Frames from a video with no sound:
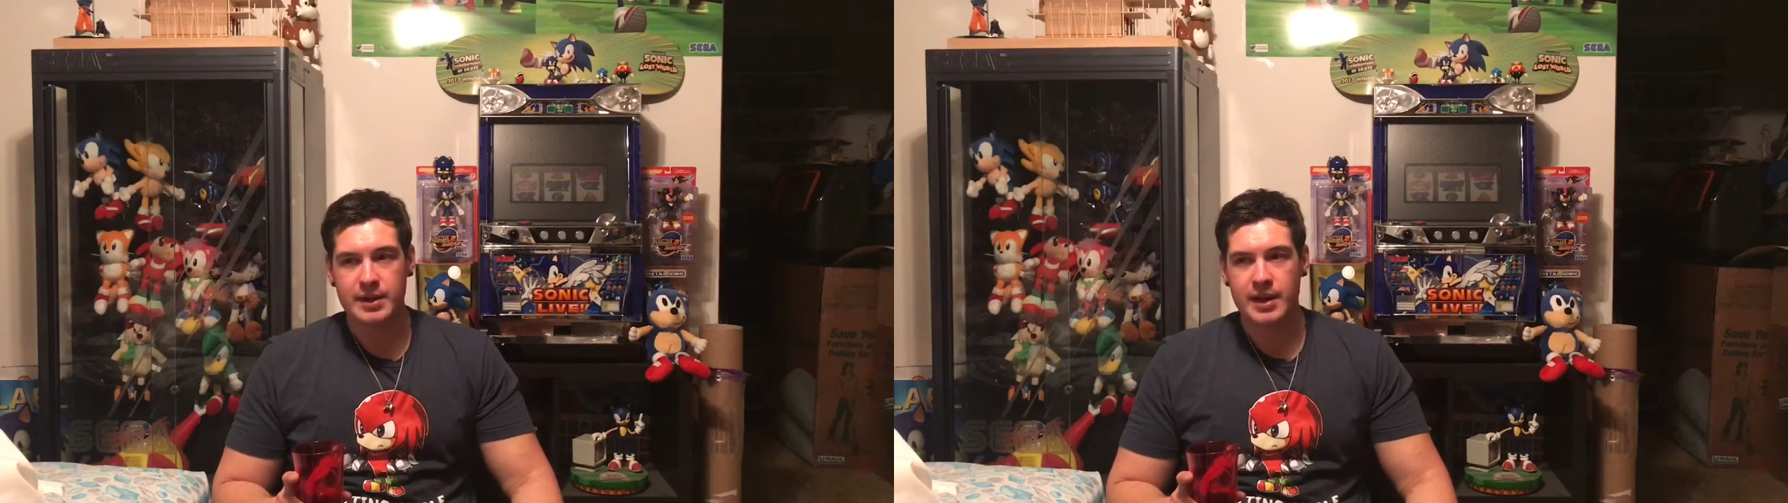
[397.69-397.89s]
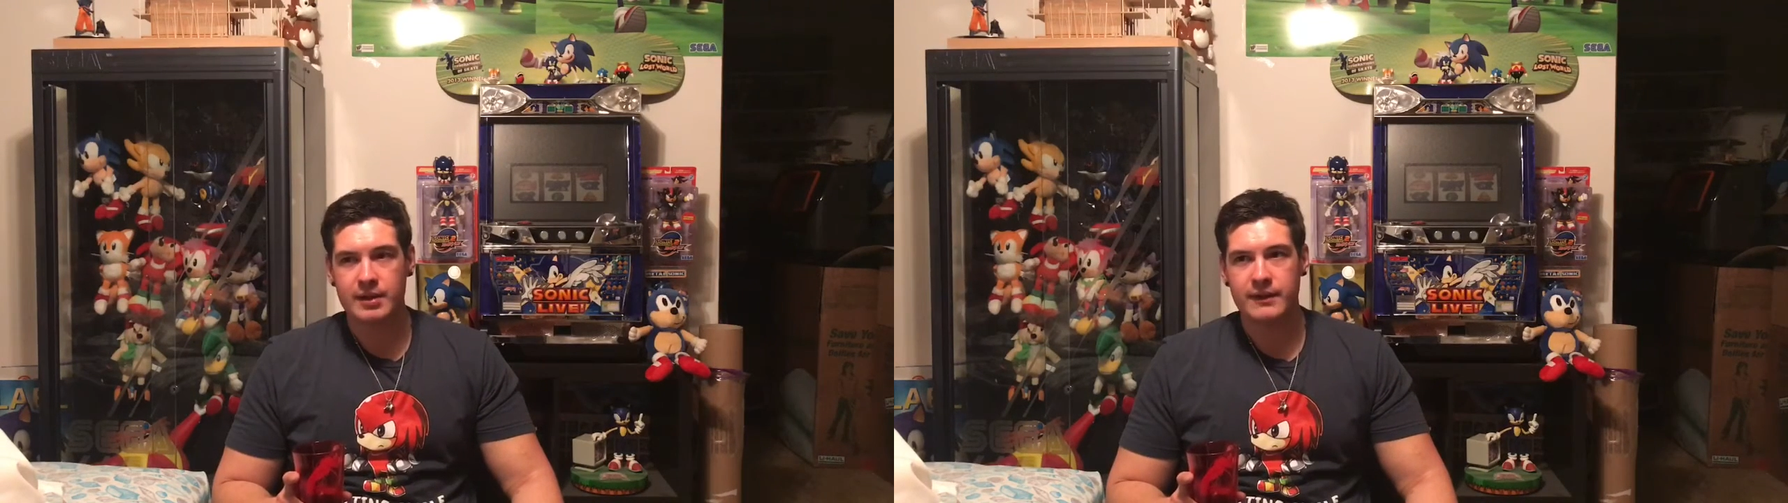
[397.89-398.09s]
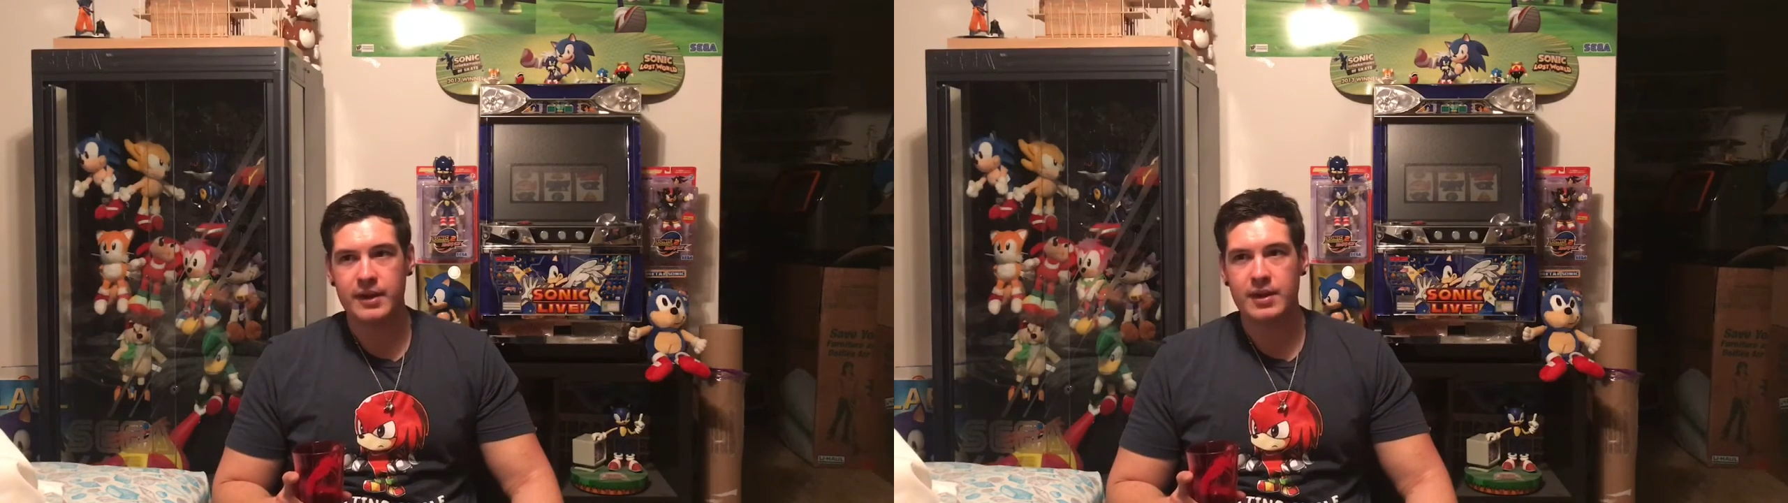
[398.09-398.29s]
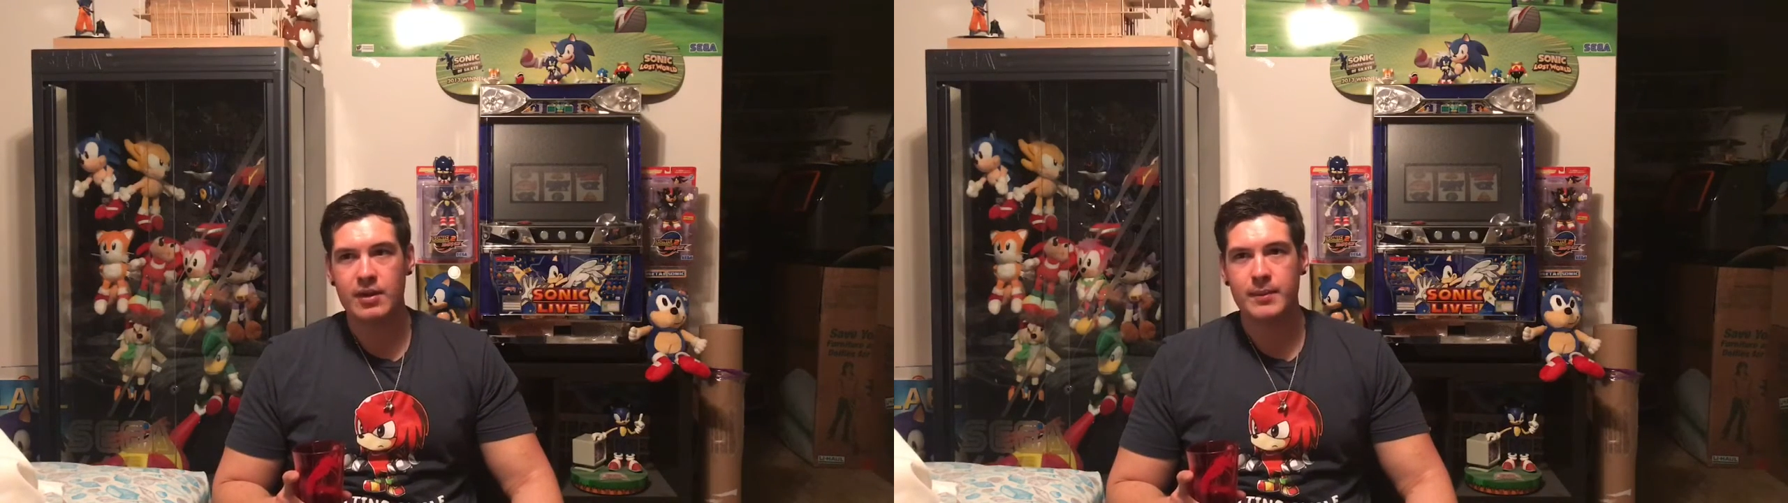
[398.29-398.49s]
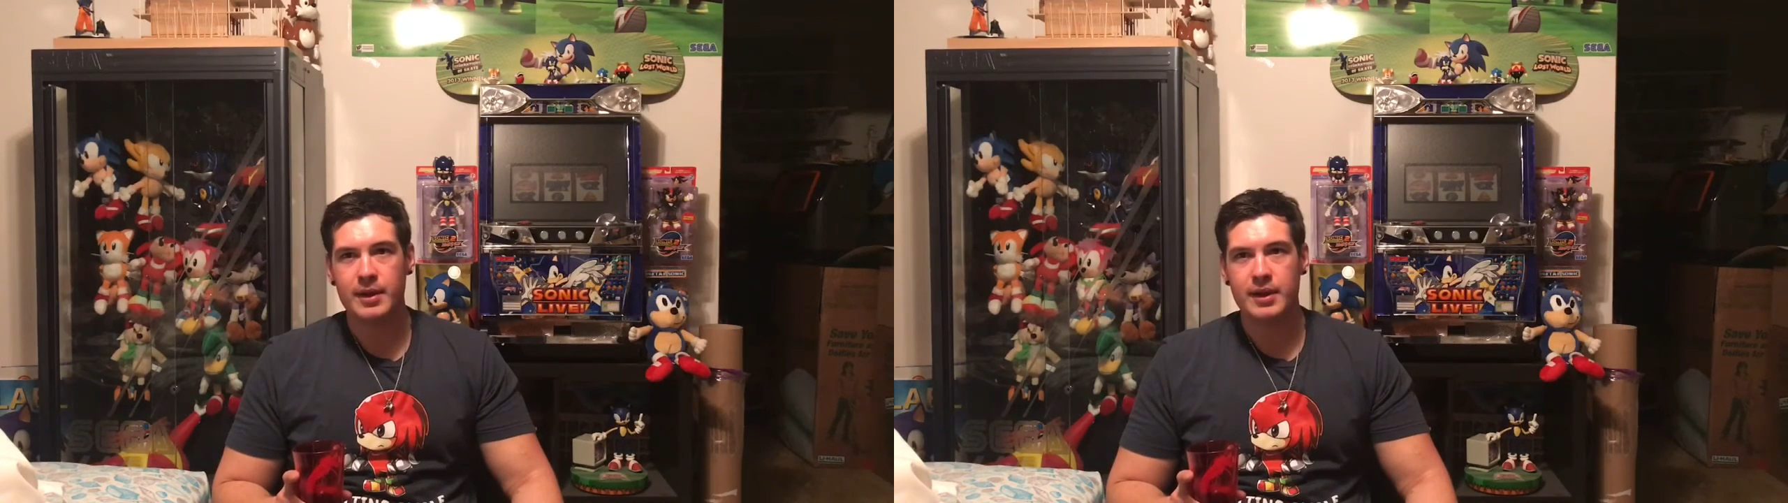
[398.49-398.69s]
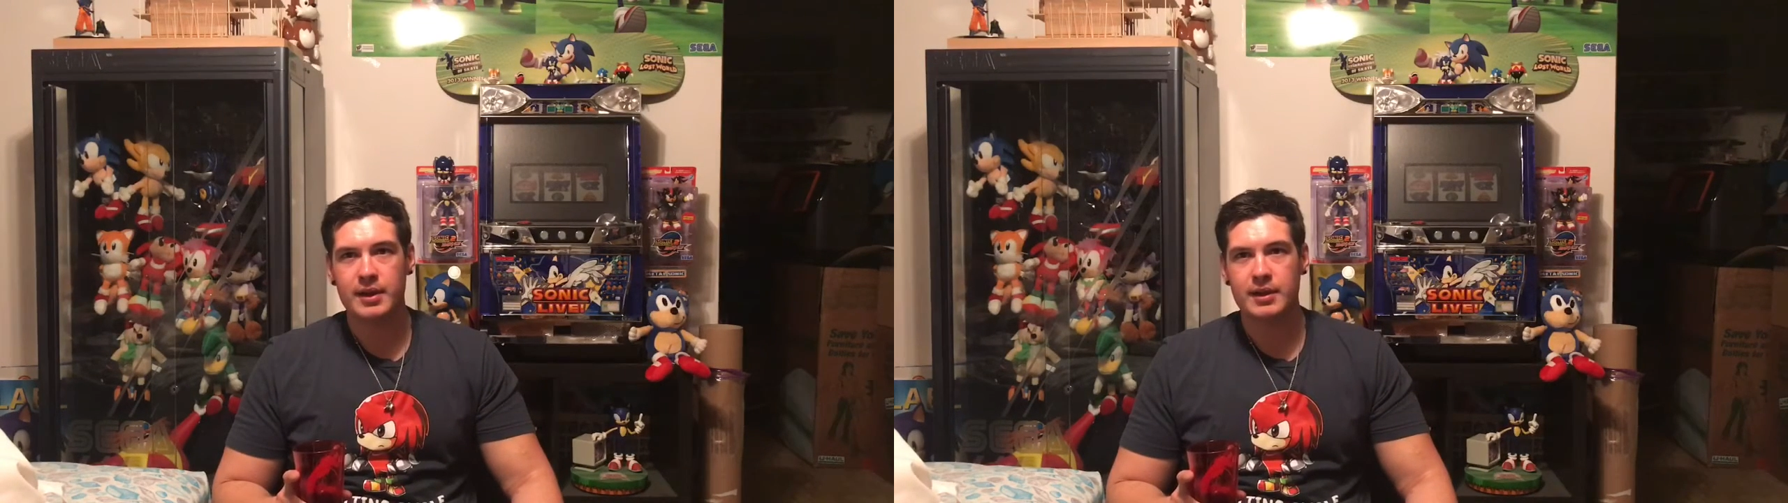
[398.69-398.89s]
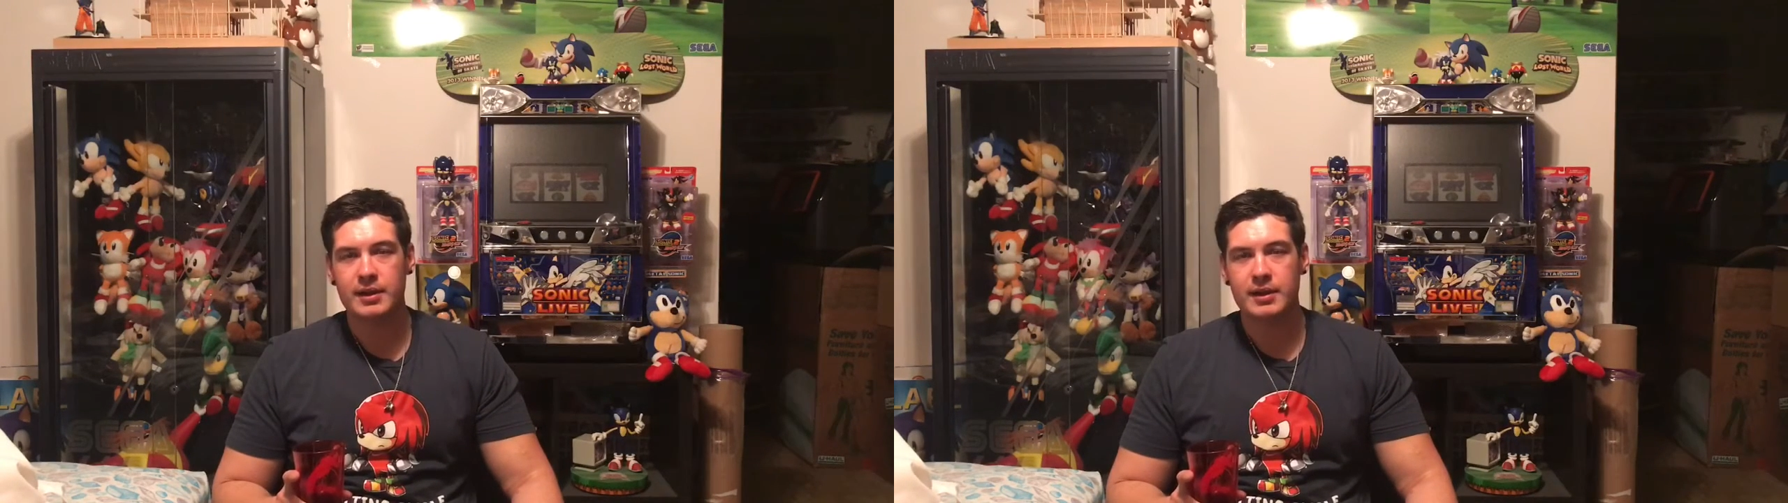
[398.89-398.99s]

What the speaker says: together a video, but